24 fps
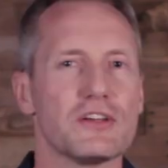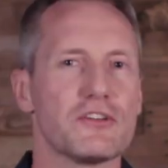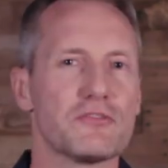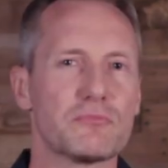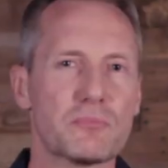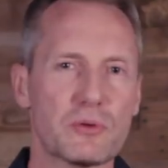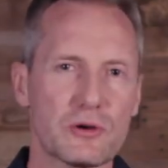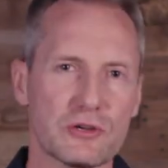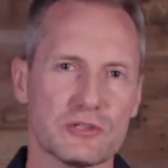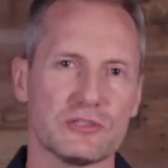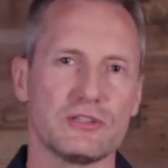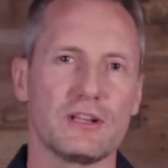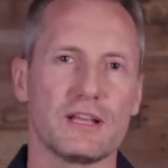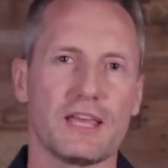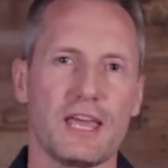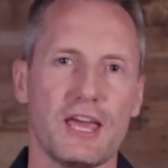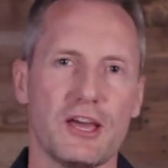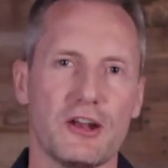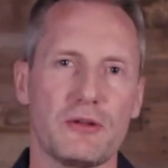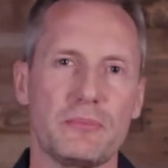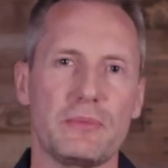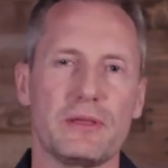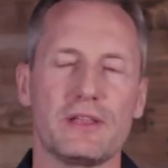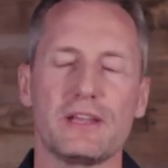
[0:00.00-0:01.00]
of personal
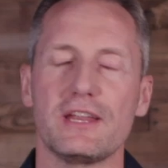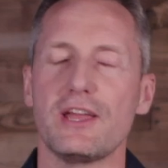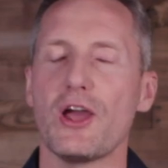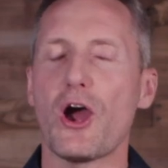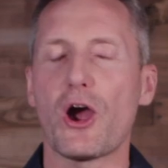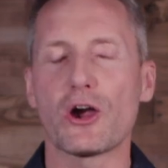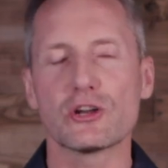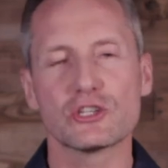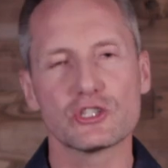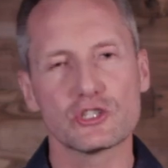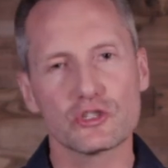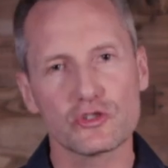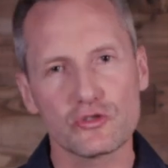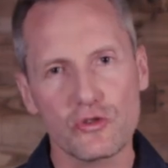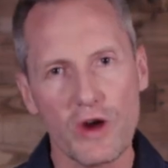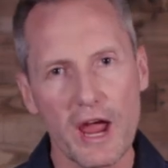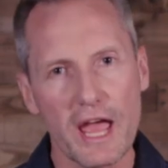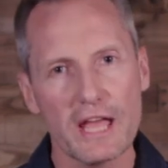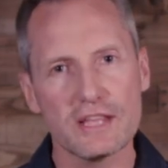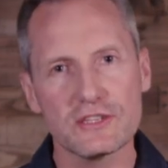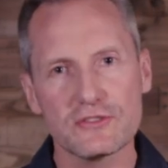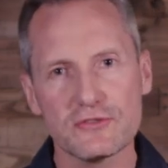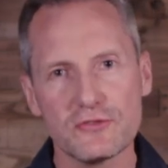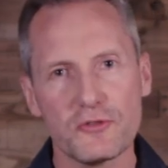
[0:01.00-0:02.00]
accountability are
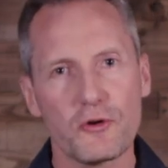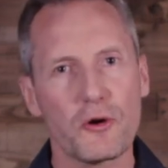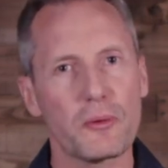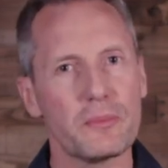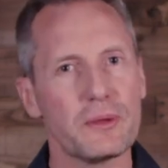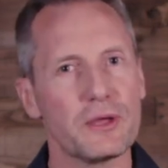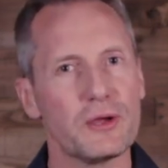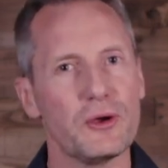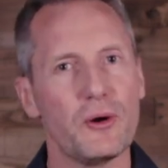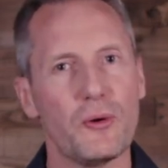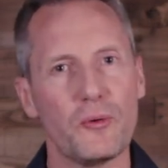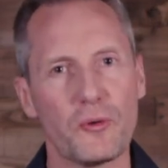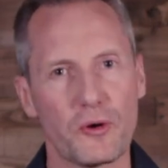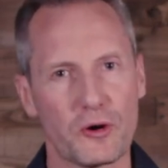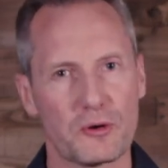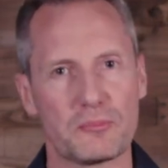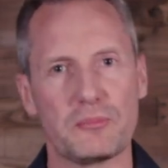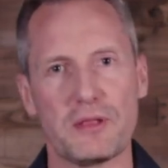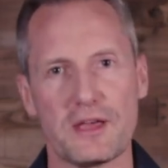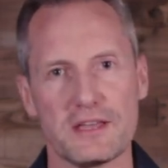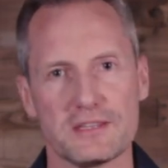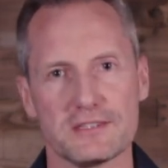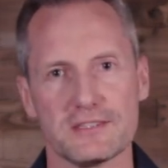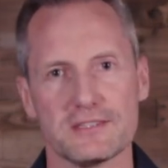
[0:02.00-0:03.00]
transforming
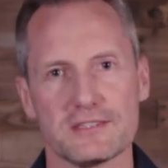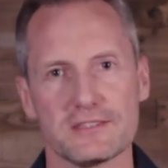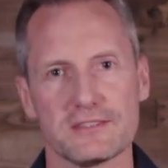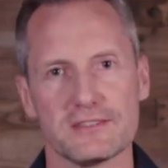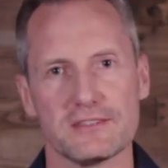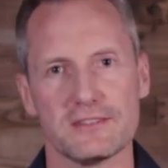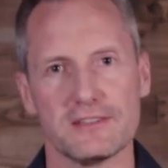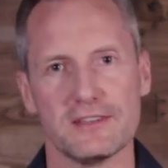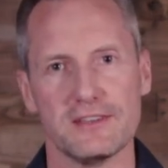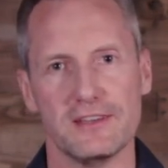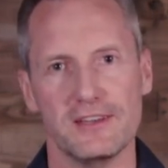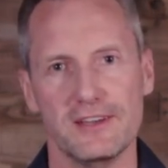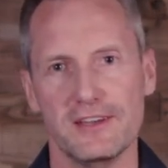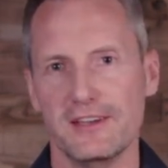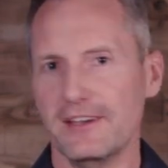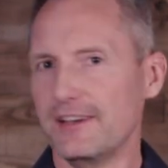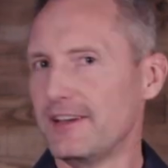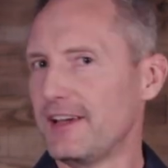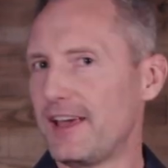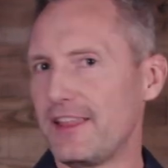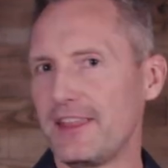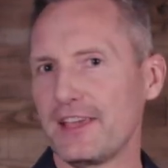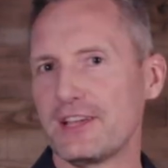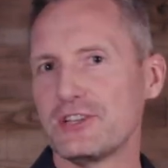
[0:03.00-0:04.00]
workplaces,
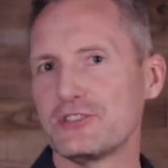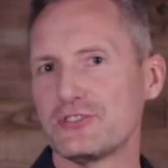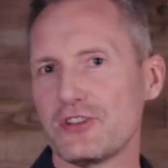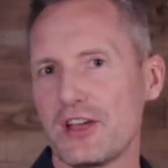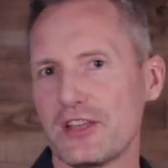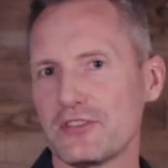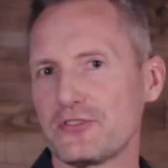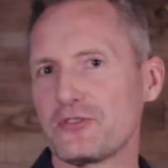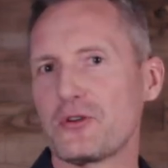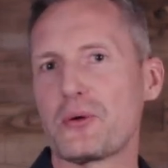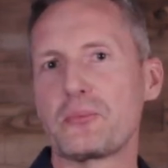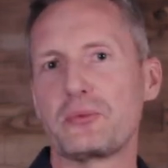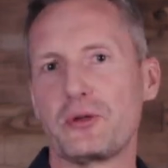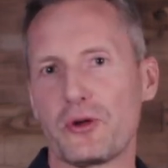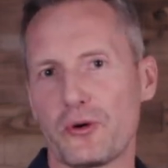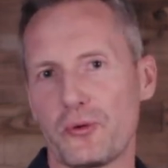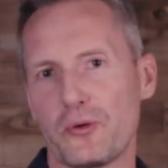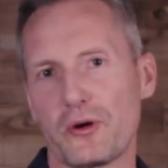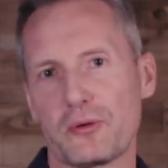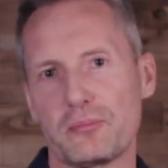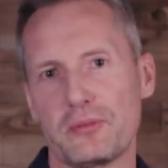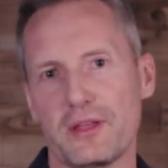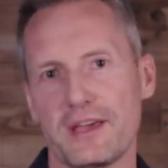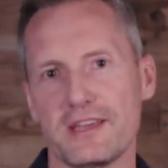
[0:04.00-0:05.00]
and they can transform your
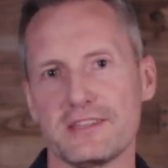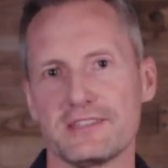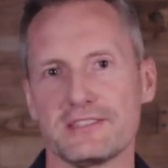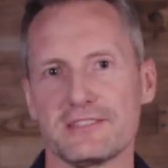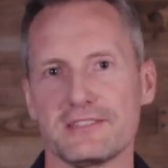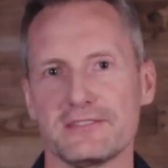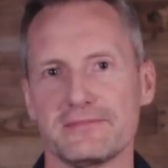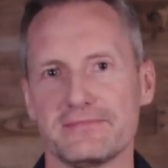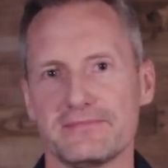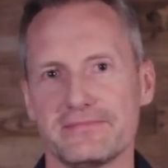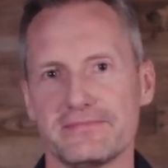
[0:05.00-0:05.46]
workplace.